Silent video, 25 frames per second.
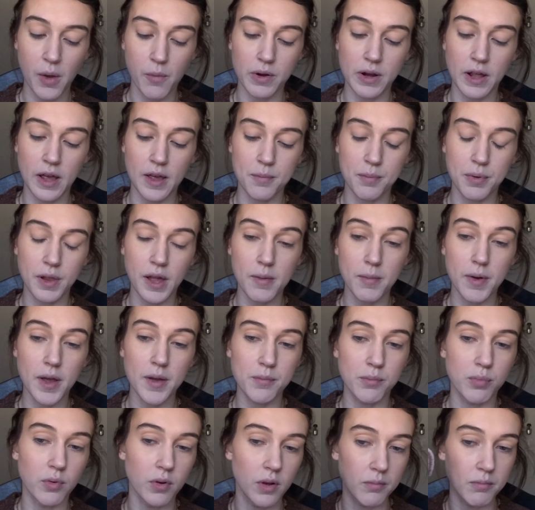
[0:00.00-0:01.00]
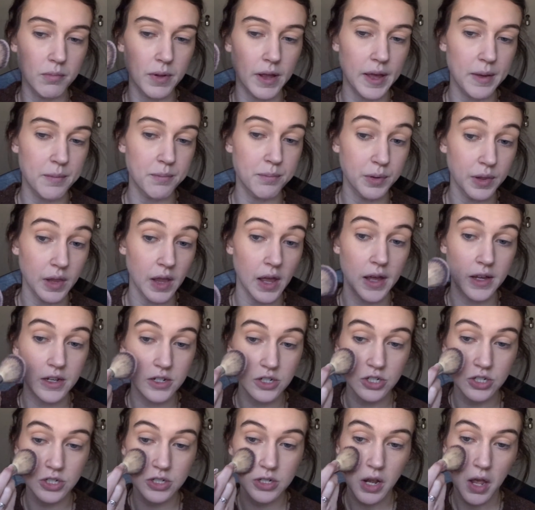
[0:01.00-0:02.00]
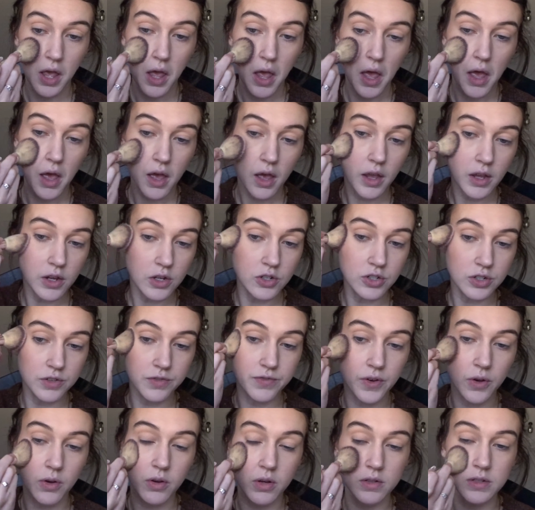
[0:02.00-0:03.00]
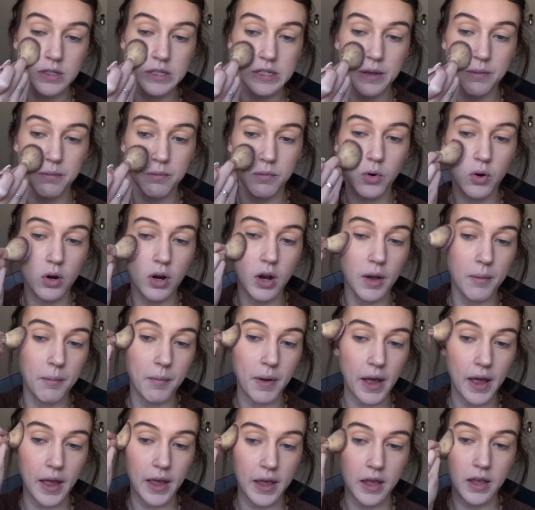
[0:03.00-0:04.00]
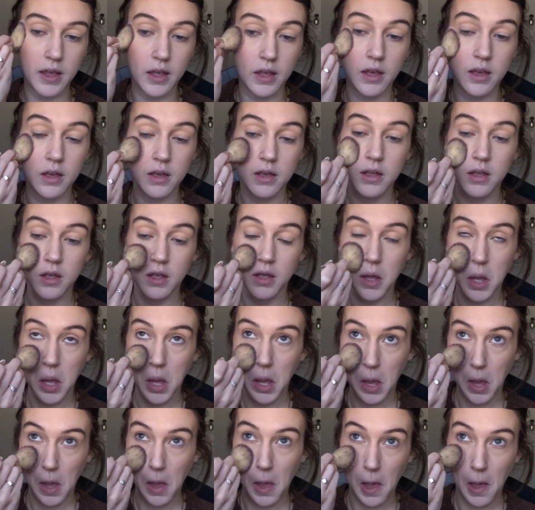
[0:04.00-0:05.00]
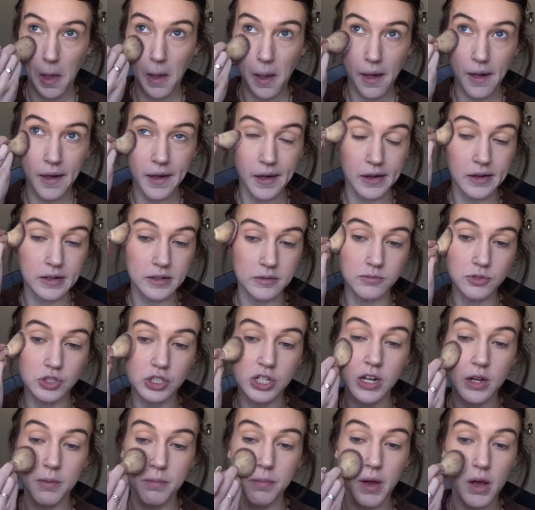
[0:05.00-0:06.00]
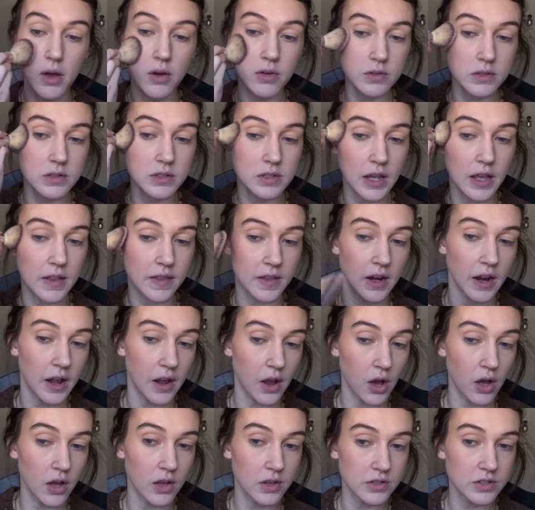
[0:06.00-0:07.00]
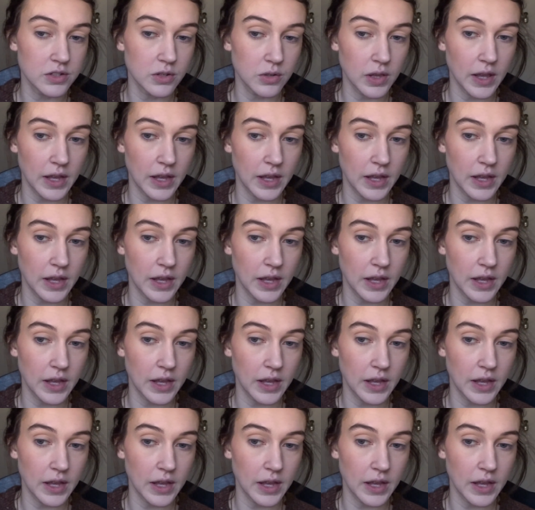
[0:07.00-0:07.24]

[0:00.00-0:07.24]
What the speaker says: And when I apply my blush, I usually focus it more on my cheekbones, and then I also